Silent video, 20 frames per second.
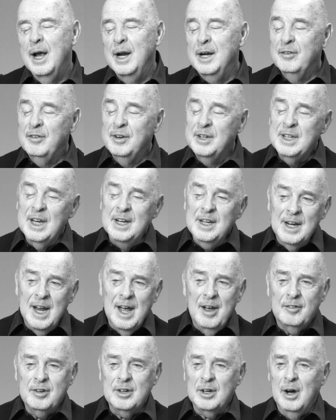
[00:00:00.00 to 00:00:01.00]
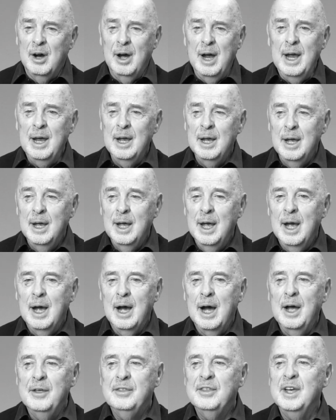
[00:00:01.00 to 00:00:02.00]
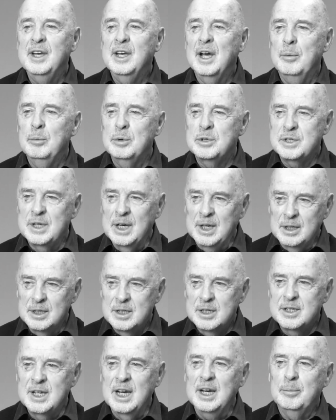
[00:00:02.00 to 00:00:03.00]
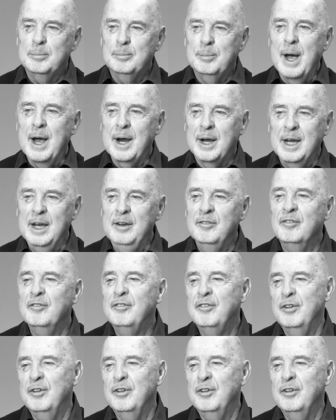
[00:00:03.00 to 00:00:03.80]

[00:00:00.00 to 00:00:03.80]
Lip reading: And if I didn't have Chai, I think I would sink back even